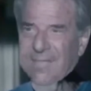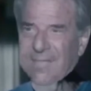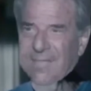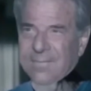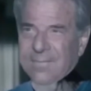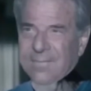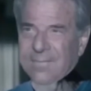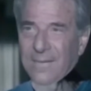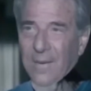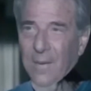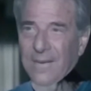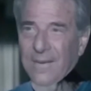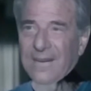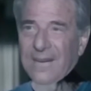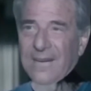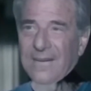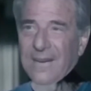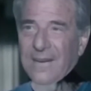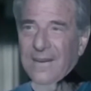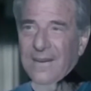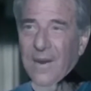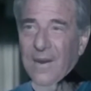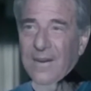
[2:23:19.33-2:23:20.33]
This is
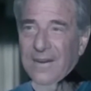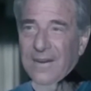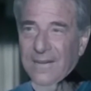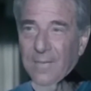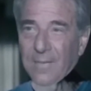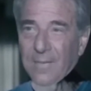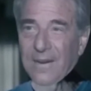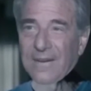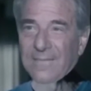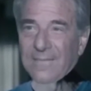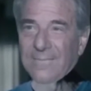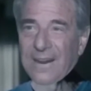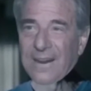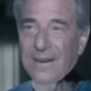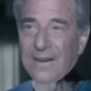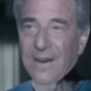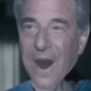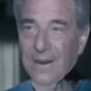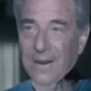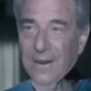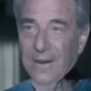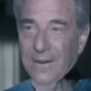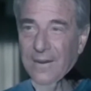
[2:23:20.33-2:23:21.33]
MAGA
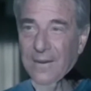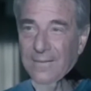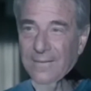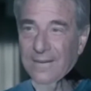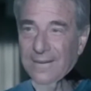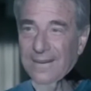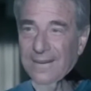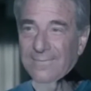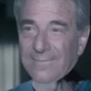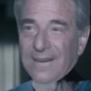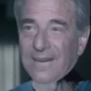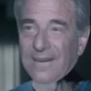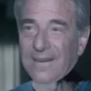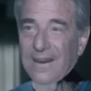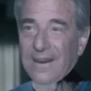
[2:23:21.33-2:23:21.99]
country. Are, are you a Trump